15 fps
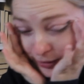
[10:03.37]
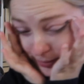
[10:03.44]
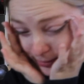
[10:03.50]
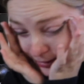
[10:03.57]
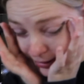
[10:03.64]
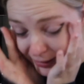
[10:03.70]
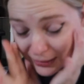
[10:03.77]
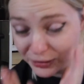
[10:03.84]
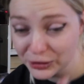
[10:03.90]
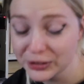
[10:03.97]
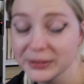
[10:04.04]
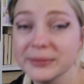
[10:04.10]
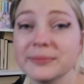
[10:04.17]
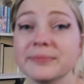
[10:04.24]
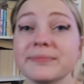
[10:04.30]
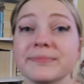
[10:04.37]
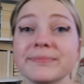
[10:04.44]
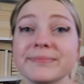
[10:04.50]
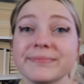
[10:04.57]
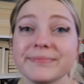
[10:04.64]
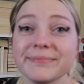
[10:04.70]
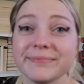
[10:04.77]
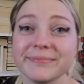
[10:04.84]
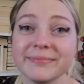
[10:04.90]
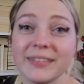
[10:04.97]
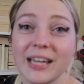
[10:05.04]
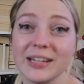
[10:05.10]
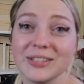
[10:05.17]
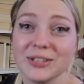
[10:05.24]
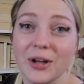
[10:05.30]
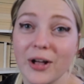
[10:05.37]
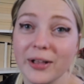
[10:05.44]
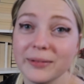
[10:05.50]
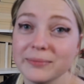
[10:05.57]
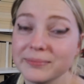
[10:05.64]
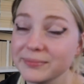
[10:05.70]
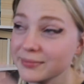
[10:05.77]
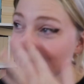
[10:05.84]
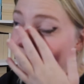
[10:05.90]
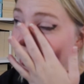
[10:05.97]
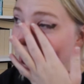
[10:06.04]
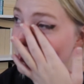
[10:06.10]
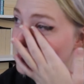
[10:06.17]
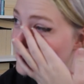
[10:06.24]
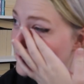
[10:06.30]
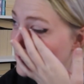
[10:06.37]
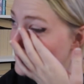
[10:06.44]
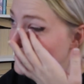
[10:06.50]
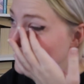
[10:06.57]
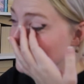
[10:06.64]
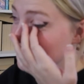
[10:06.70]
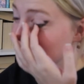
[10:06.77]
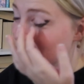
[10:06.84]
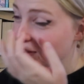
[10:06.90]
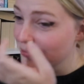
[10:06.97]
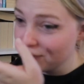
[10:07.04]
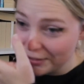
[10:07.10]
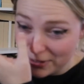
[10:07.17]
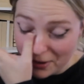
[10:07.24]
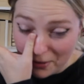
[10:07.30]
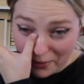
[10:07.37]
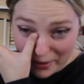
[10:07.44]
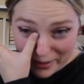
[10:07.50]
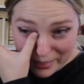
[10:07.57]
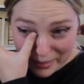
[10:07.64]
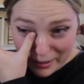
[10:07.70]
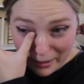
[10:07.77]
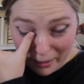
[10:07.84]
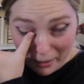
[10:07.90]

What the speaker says: much. That is all. That's the end of the video right there.